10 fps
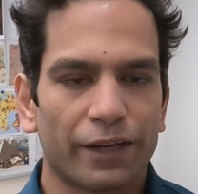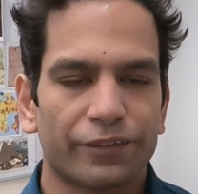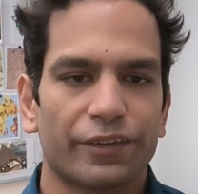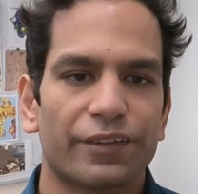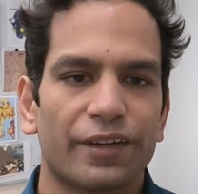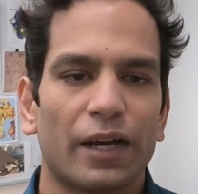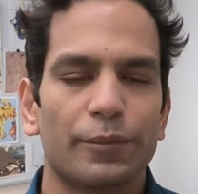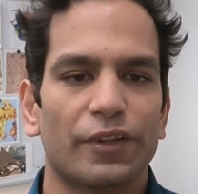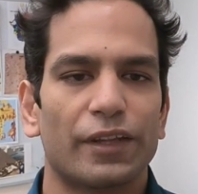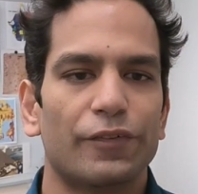At the time, South
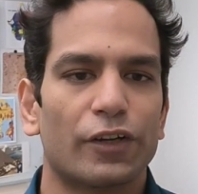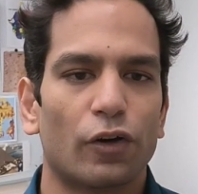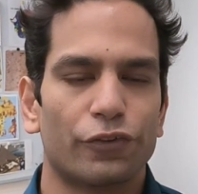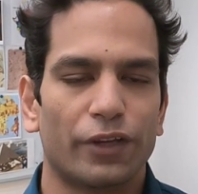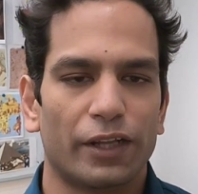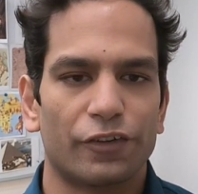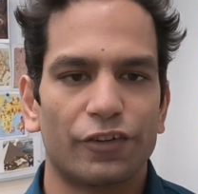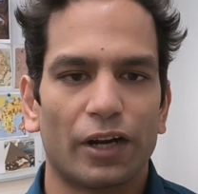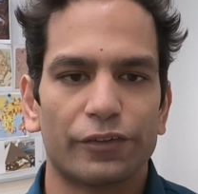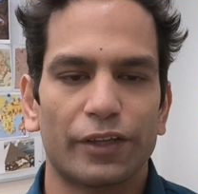Africa also had a
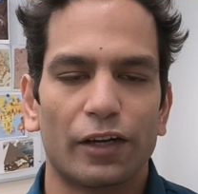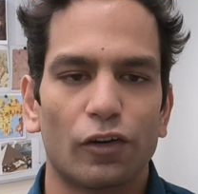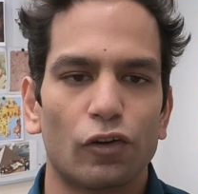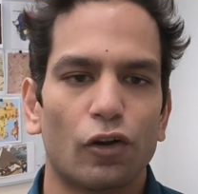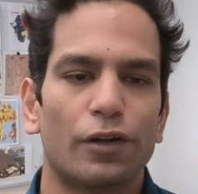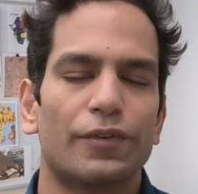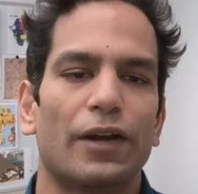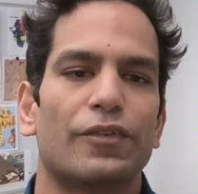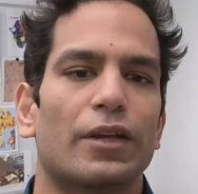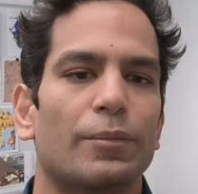drought, and a lot of
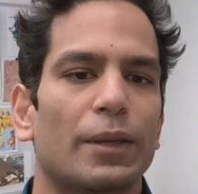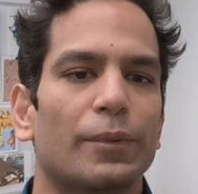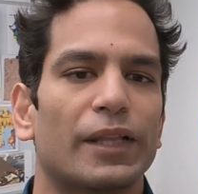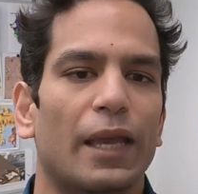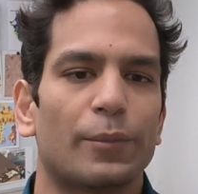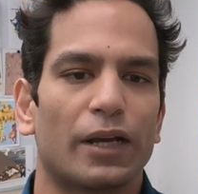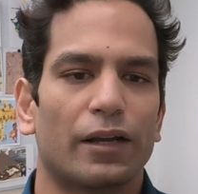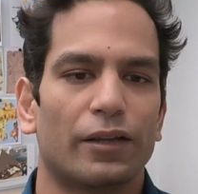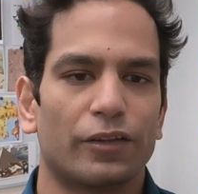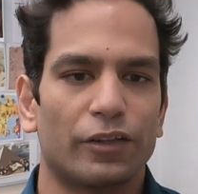African people came
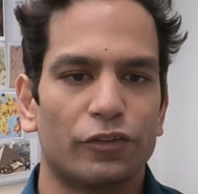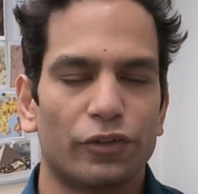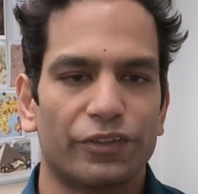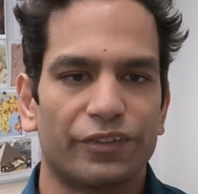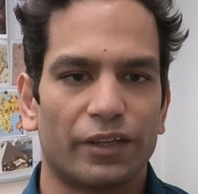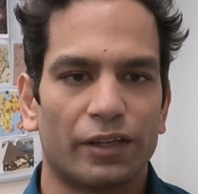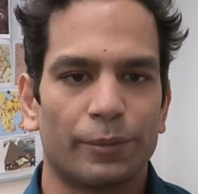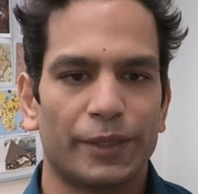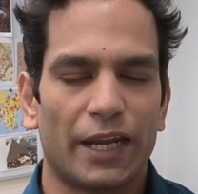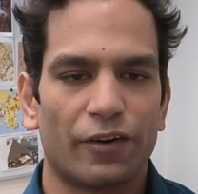into the urban
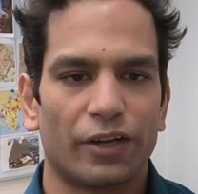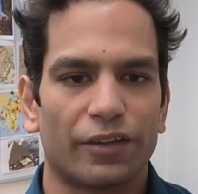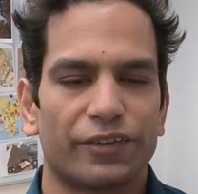areas.